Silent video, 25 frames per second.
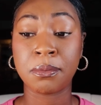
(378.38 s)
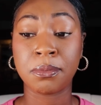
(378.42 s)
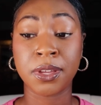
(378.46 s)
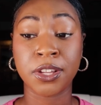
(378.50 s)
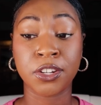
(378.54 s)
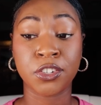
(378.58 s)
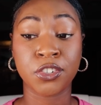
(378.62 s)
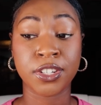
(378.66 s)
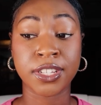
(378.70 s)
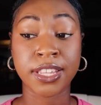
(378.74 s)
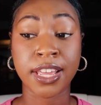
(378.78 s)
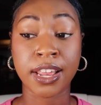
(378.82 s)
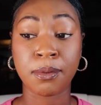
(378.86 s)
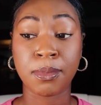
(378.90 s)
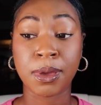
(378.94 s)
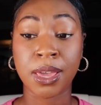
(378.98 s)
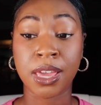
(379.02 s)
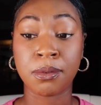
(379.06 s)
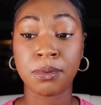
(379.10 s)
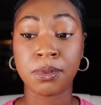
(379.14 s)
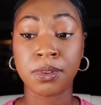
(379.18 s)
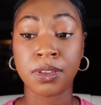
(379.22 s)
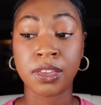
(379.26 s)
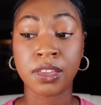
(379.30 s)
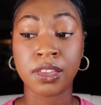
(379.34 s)
and Pinterest had a
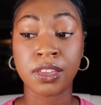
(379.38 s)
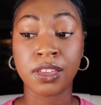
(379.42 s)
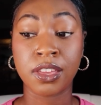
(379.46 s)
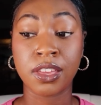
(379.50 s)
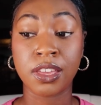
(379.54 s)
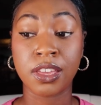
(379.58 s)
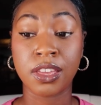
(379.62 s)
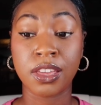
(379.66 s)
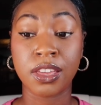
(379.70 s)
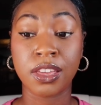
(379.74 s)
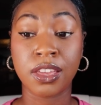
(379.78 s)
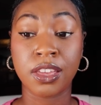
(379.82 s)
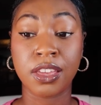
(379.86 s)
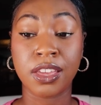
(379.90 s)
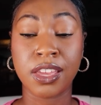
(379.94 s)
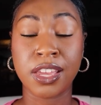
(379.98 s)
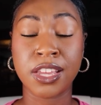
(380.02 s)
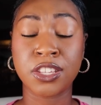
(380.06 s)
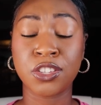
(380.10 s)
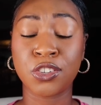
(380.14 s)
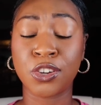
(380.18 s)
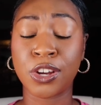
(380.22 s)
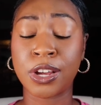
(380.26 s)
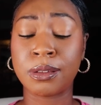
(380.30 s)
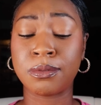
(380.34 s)
baby,
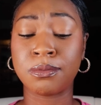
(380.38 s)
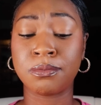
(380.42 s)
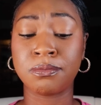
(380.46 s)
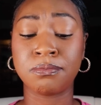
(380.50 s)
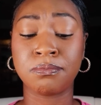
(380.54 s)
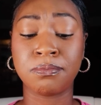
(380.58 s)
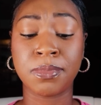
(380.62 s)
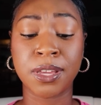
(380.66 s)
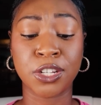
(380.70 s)
Instagram,